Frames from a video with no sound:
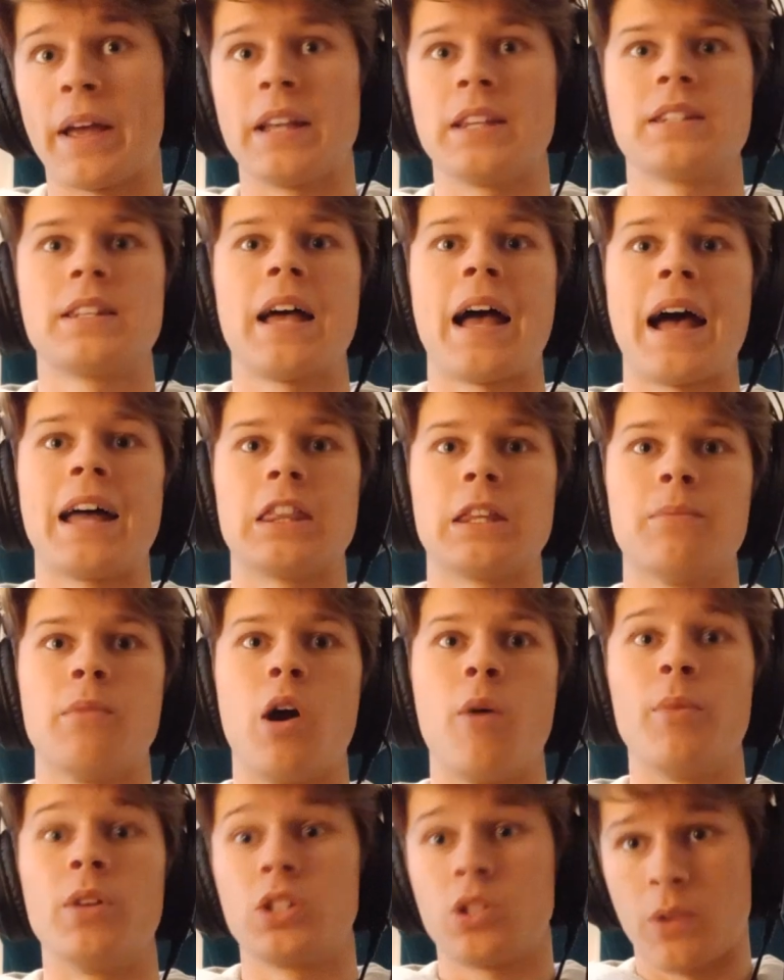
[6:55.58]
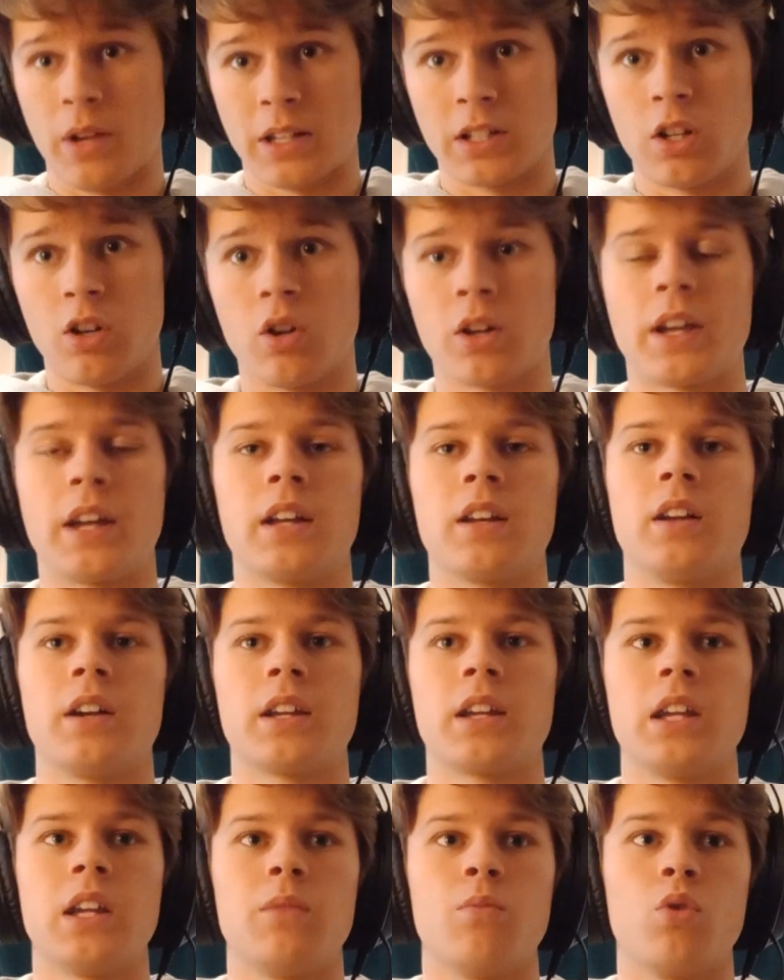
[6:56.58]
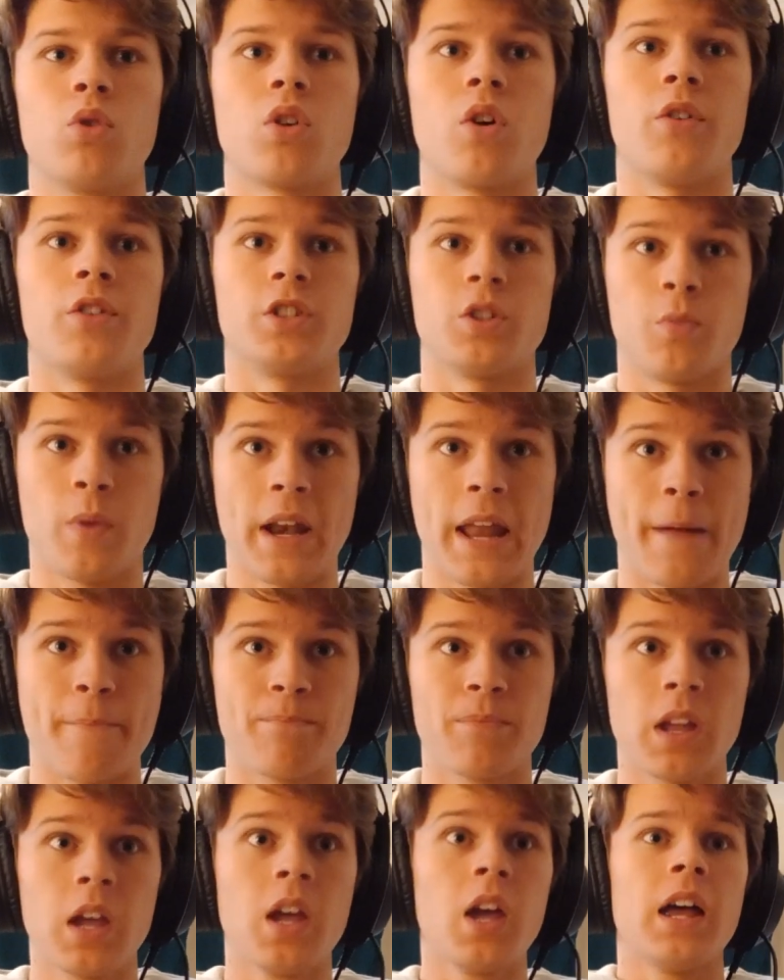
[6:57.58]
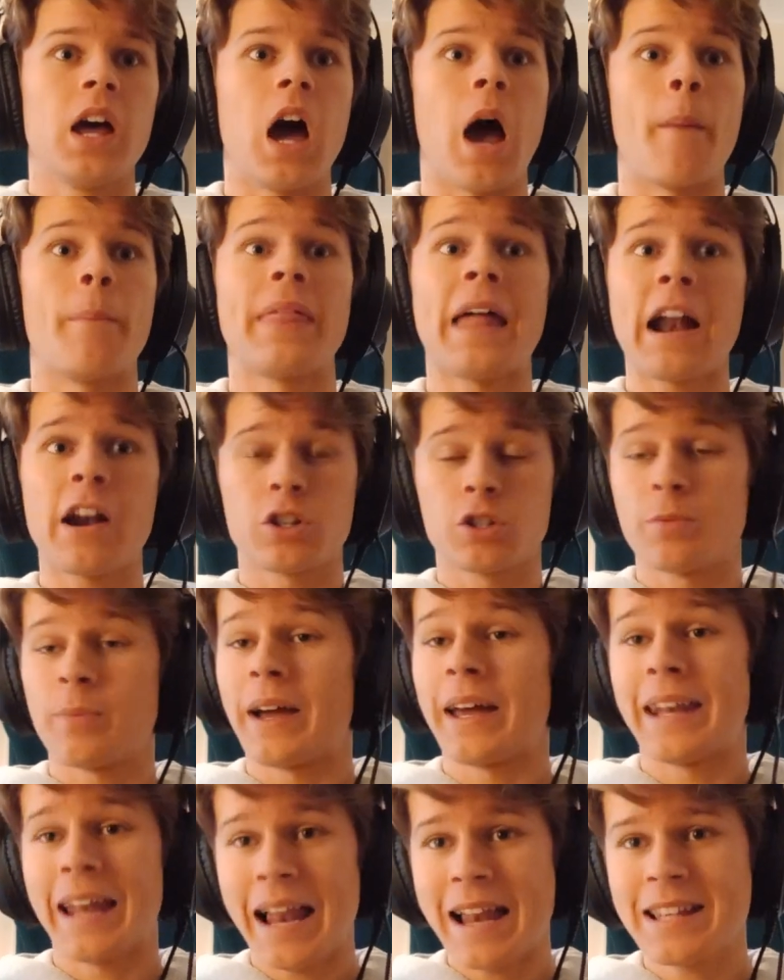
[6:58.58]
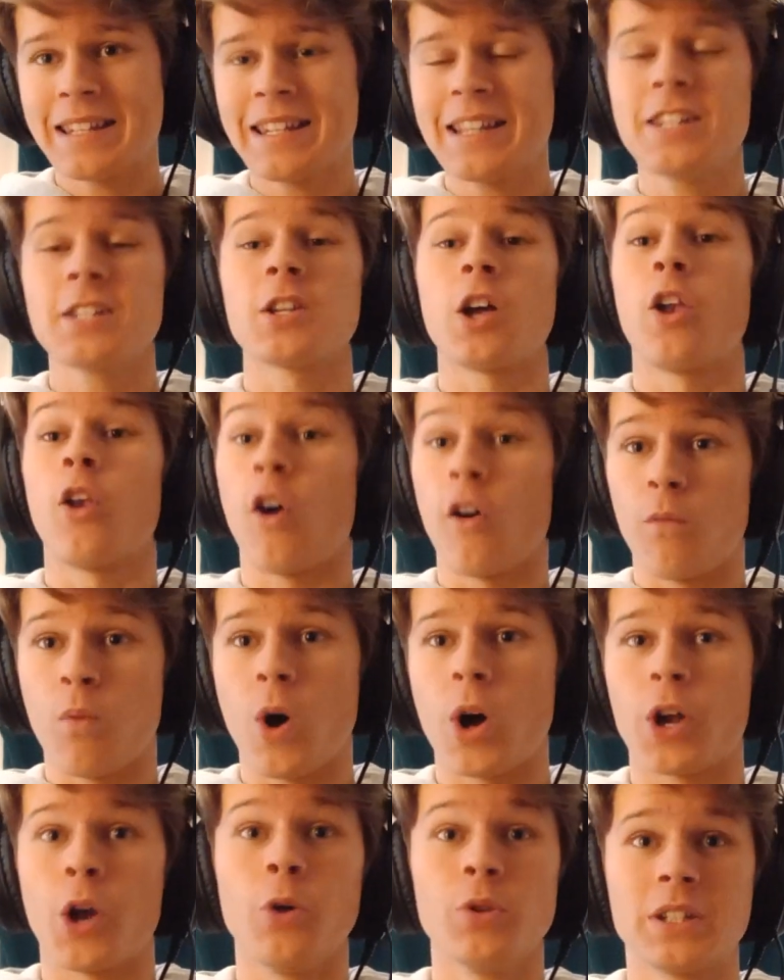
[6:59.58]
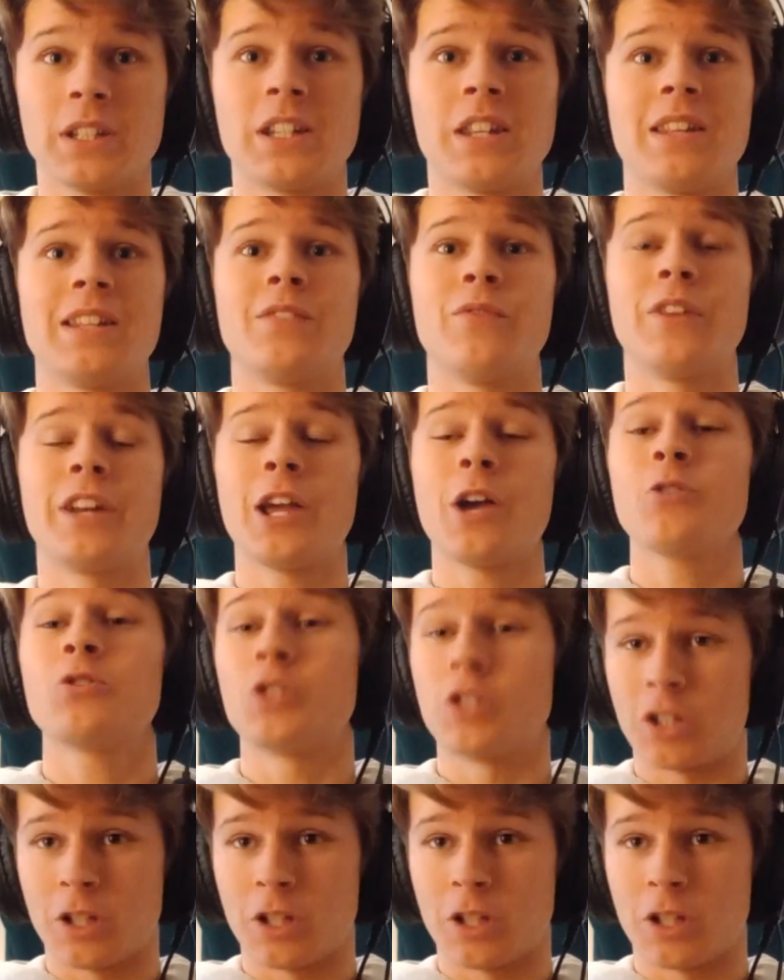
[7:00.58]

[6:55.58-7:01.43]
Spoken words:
a set at the moment, so it is looking like he will go on to win it. But that was my analysis. A lot of work goes into these videos, so